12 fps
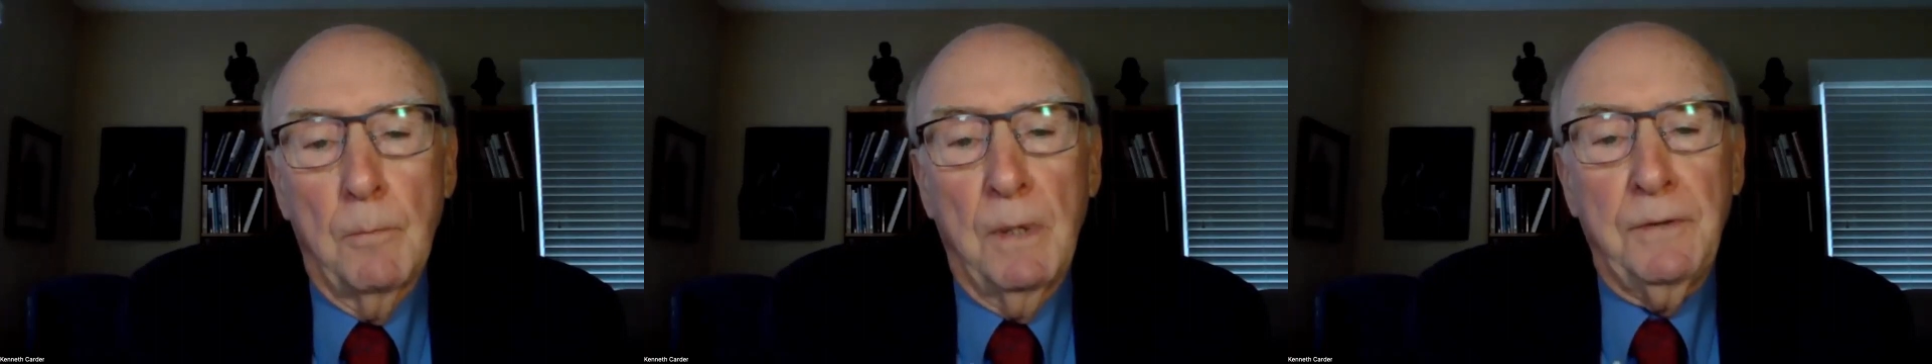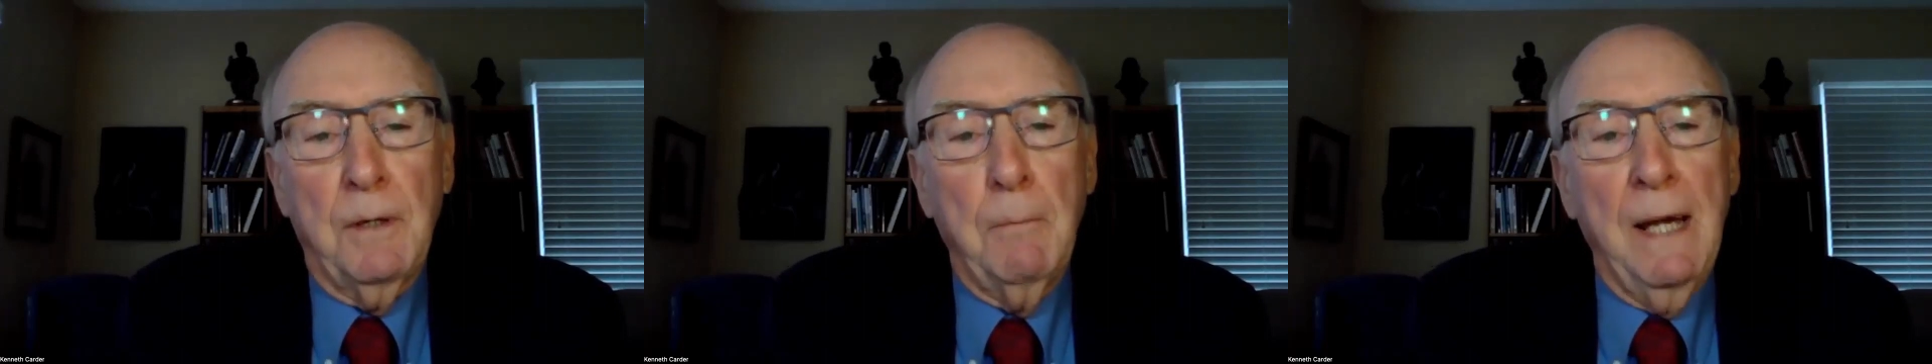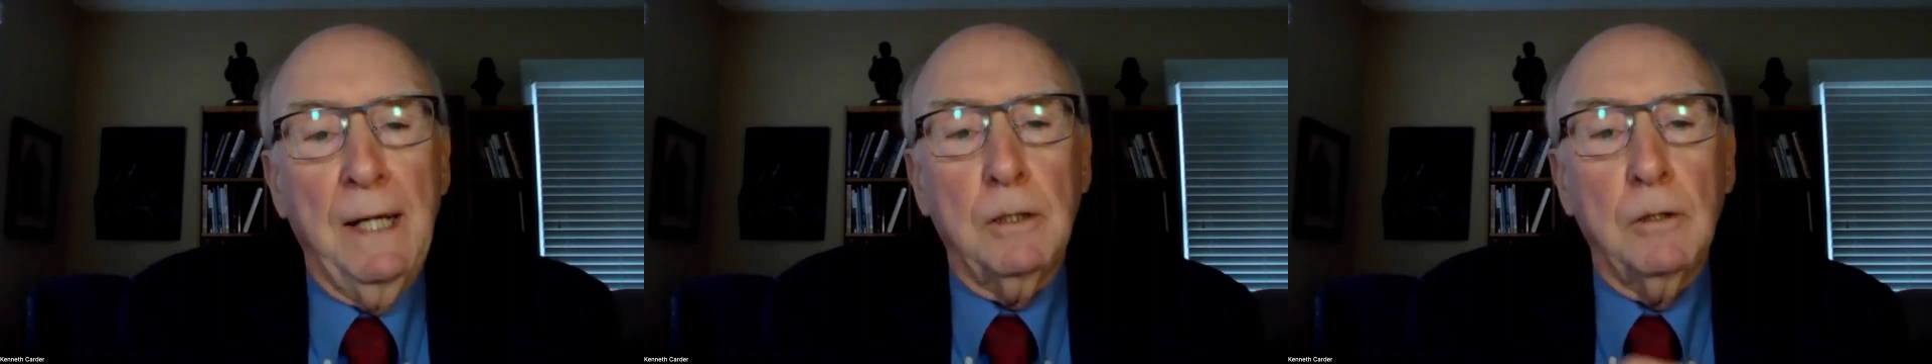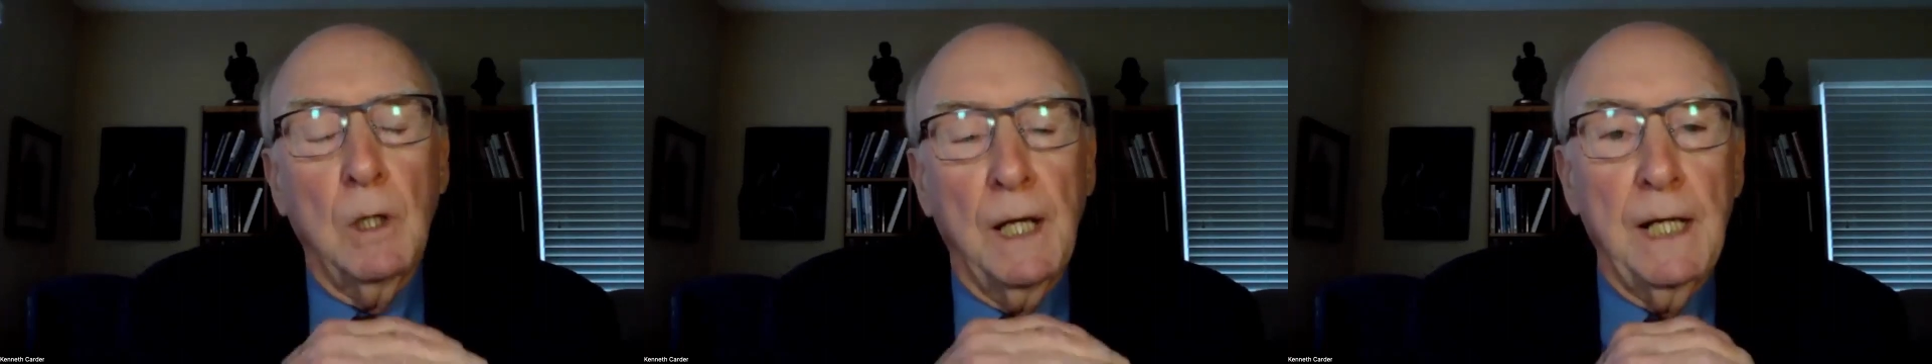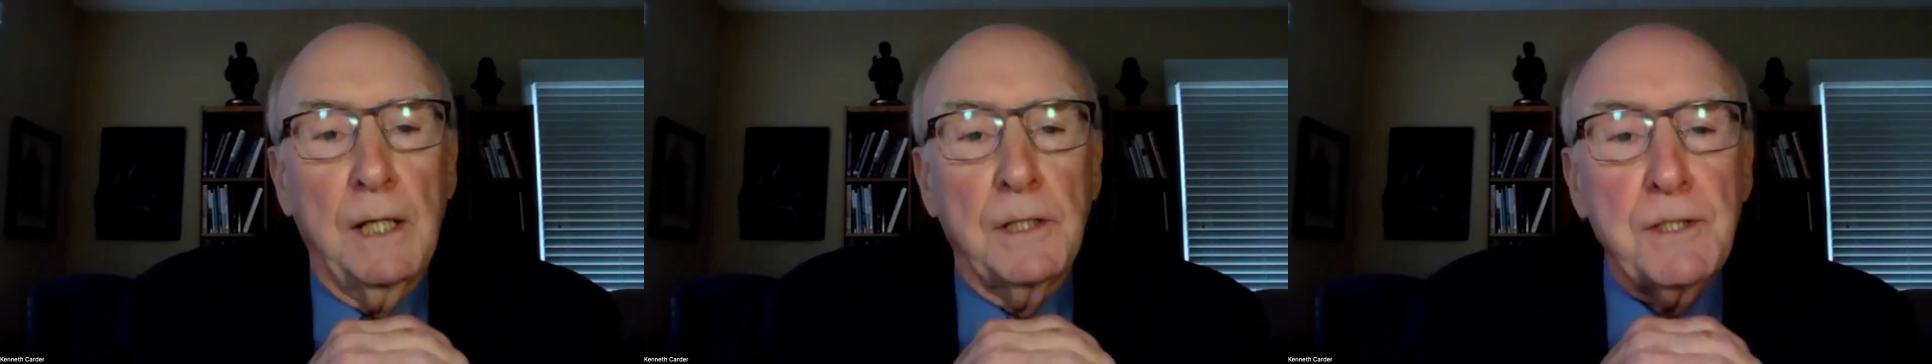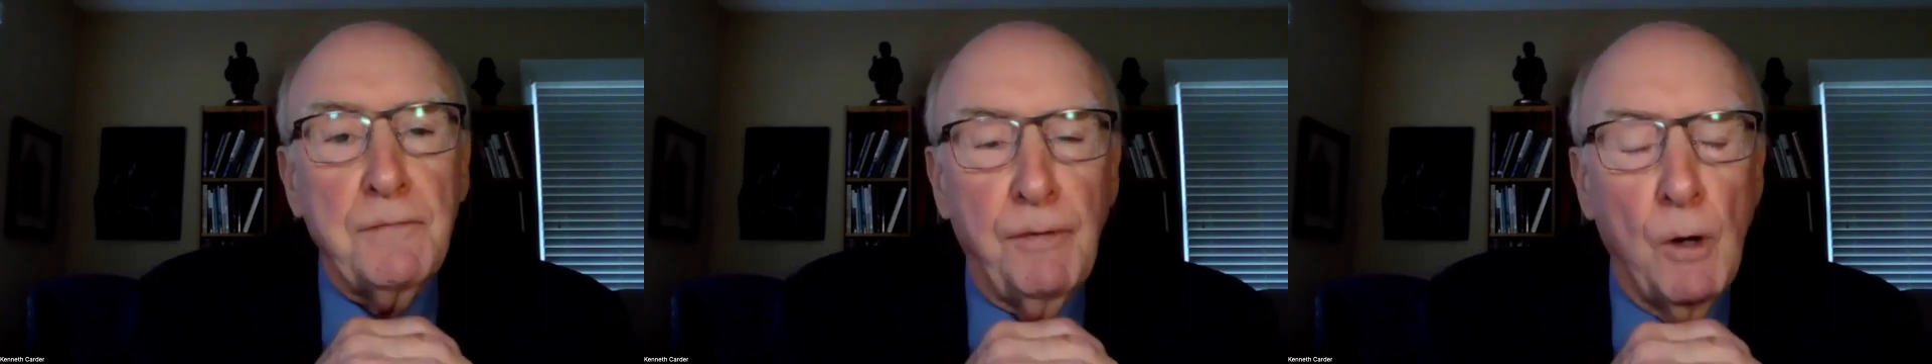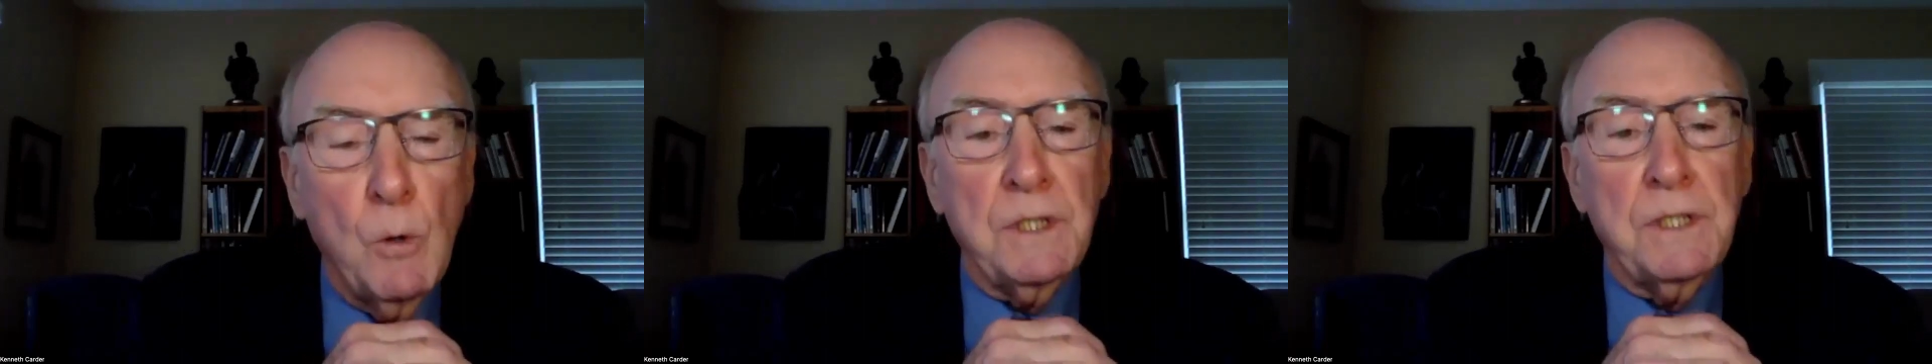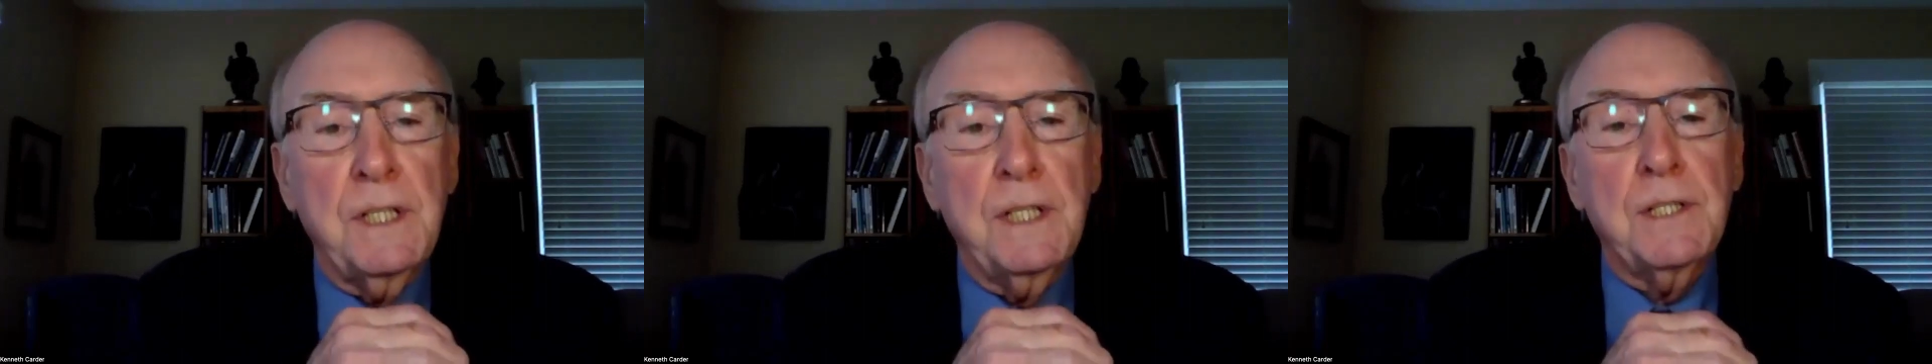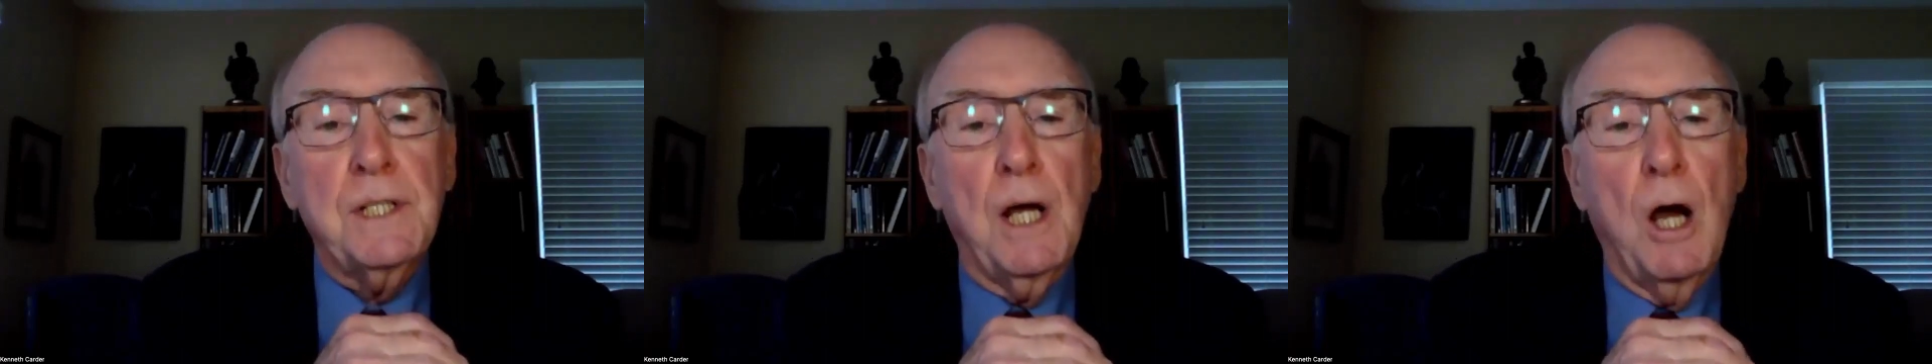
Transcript: But the medical lens focuses